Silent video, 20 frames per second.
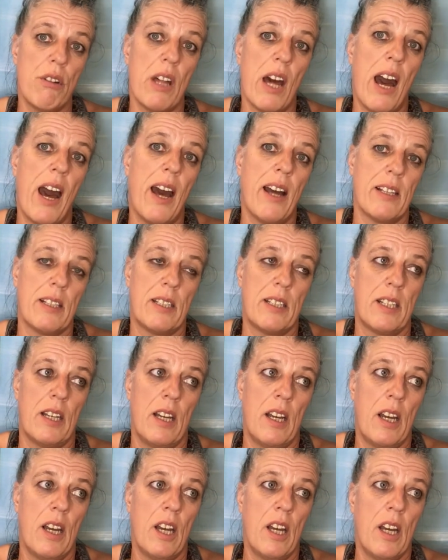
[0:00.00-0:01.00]
that
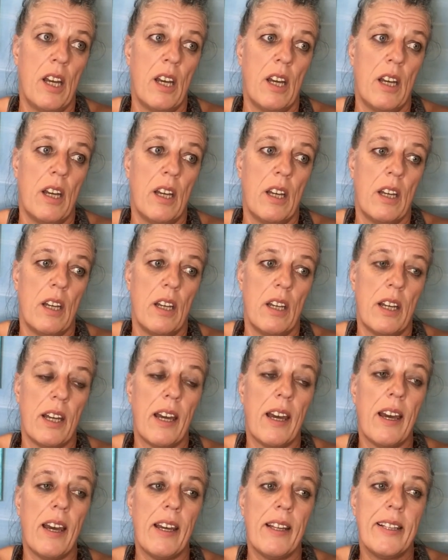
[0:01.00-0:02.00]

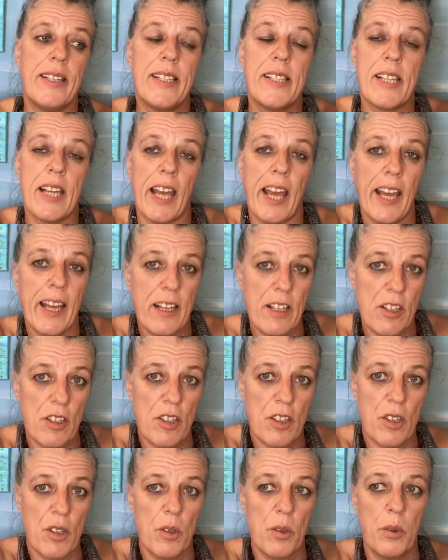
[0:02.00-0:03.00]
it
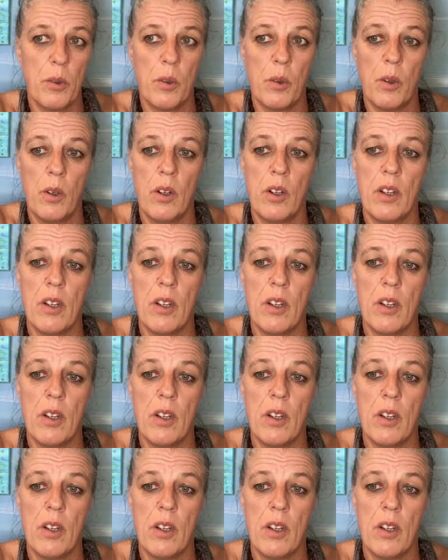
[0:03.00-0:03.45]
takes you